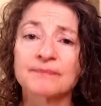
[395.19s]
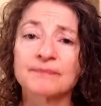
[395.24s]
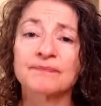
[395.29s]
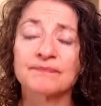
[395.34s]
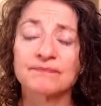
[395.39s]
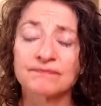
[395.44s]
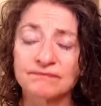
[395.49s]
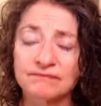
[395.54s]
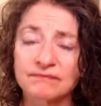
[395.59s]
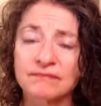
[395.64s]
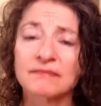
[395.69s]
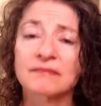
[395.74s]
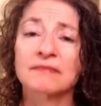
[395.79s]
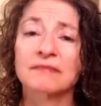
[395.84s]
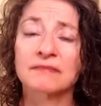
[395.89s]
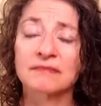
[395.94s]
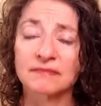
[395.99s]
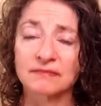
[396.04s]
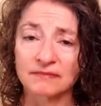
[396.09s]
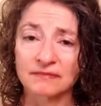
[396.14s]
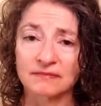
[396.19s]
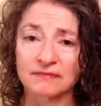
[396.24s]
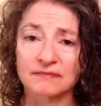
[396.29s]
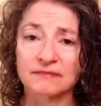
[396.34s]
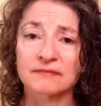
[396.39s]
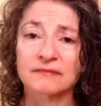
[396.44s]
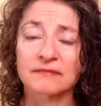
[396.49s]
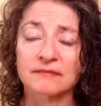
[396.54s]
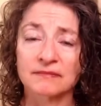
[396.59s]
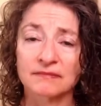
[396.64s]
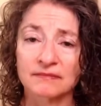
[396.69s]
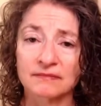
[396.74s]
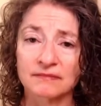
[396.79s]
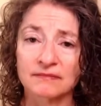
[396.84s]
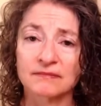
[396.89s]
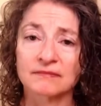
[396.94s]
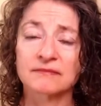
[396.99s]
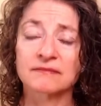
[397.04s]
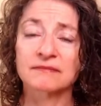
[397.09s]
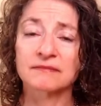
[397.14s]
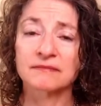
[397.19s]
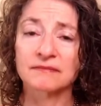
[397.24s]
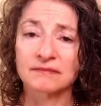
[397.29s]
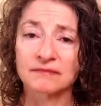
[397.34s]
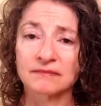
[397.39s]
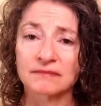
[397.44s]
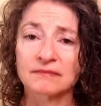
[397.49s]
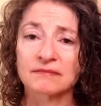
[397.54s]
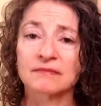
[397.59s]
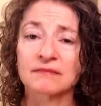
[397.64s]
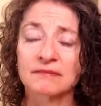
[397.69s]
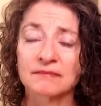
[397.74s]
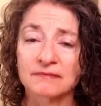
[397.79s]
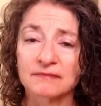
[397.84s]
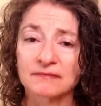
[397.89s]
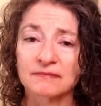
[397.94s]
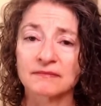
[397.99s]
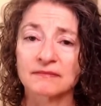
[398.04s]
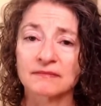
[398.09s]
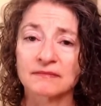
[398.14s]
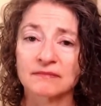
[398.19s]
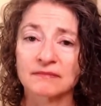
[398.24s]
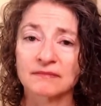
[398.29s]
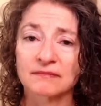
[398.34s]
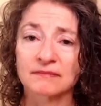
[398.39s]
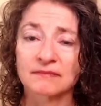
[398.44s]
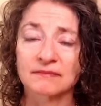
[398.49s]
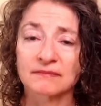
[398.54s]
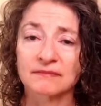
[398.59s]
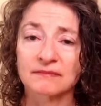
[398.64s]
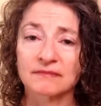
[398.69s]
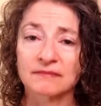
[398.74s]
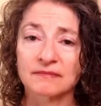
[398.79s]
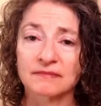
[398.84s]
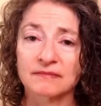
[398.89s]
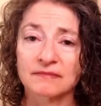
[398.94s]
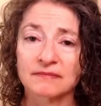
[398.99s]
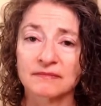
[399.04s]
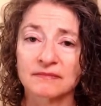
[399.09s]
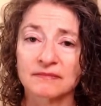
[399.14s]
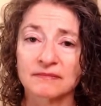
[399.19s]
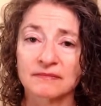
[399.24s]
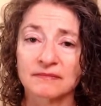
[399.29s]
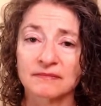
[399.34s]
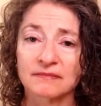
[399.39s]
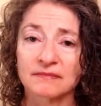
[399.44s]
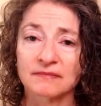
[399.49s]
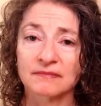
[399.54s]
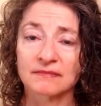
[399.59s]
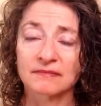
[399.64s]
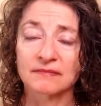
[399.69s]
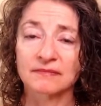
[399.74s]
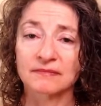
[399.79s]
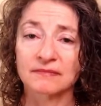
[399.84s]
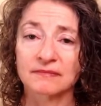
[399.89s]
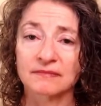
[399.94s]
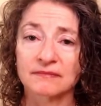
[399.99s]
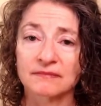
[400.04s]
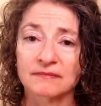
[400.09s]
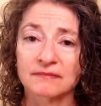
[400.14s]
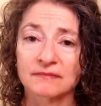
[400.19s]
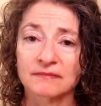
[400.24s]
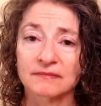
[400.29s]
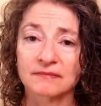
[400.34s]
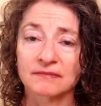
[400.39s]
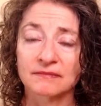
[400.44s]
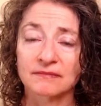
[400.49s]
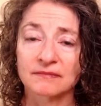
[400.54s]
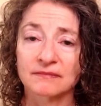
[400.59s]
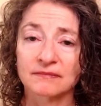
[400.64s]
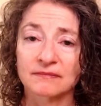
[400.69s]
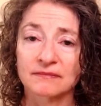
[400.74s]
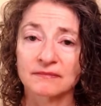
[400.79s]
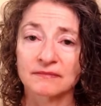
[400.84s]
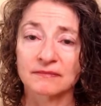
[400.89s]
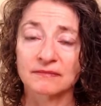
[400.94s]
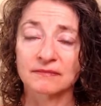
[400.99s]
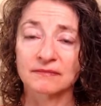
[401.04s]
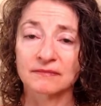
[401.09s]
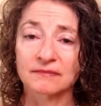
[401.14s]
The person shown says nothing.